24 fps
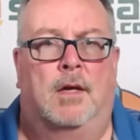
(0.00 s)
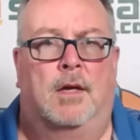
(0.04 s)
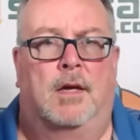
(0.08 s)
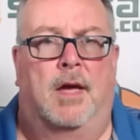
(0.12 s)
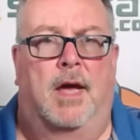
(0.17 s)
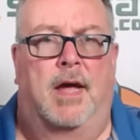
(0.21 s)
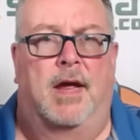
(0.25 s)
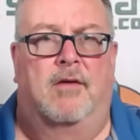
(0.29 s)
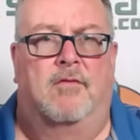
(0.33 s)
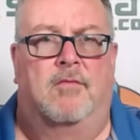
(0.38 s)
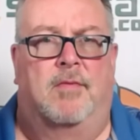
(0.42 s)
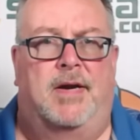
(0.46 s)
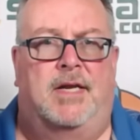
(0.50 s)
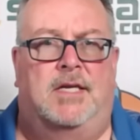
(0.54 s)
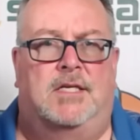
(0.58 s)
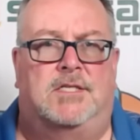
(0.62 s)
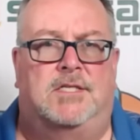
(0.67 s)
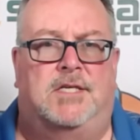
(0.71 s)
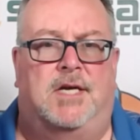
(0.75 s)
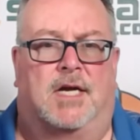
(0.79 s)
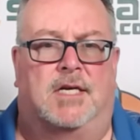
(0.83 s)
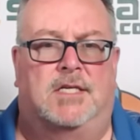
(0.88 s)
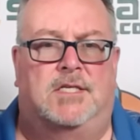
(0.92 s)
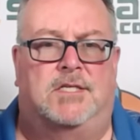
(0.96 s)
Hey everybody, it's
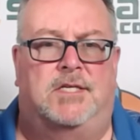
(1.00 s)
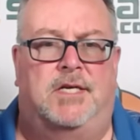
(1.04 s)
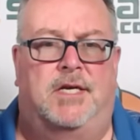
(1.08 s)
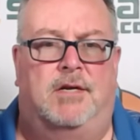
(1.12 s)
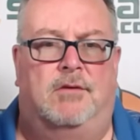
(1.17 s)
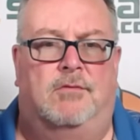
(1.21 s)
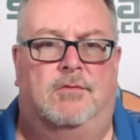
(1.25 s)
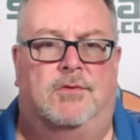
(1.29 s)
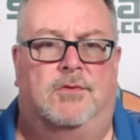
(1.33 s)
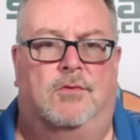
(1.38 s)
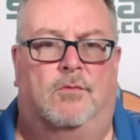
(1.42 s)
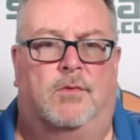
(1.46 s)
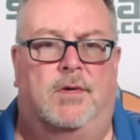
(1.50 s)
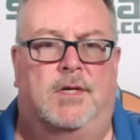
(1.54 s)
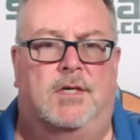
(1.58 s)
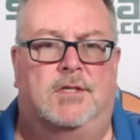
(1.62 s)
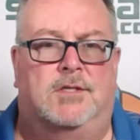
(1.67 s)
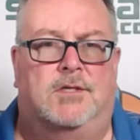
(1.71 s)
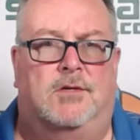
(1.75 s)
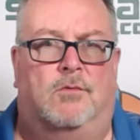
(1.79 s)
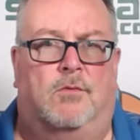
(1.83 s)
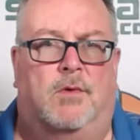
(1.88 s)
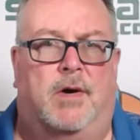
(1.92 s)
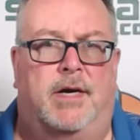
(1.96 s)
Scott Steen with
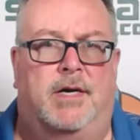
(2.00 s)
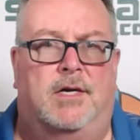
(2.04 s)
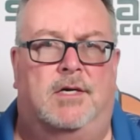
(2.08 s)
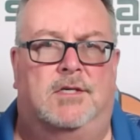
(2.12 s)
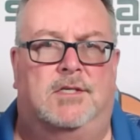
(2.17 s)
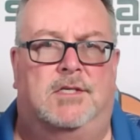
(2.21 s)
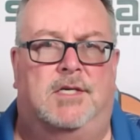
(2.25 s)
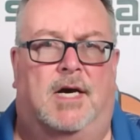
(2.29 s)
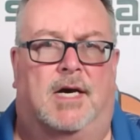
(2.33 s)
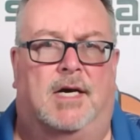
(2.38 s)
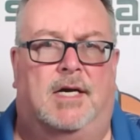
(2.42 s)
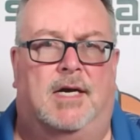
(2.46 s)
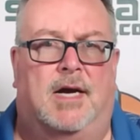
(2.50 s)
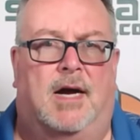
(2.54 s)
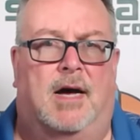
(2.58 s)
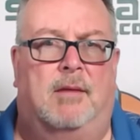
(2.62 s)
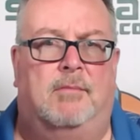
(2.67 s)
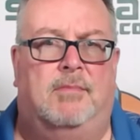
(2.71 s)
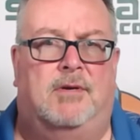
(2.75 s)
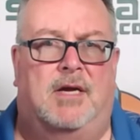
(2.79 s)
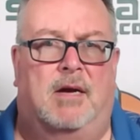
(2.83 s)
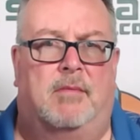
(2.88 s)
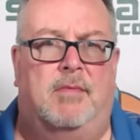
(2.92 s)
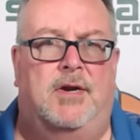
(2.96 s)

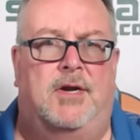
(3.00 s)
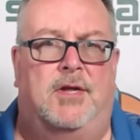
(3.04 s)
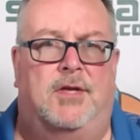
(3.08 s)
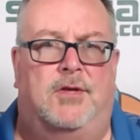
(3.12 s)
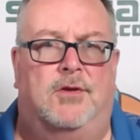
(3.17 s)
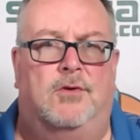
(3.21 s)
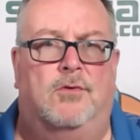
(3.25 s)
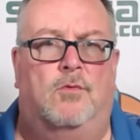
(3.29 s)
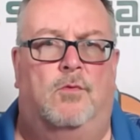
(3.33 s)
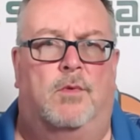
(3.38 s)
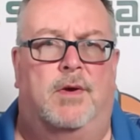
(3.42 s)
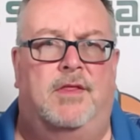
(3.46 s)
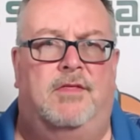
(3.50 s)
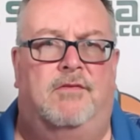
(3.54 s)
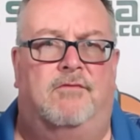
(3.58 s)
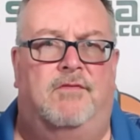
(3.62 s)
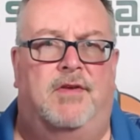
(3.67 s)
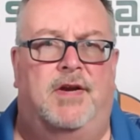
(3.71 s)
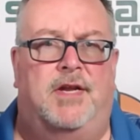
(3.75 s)
winnersandwhiners.com coming to you with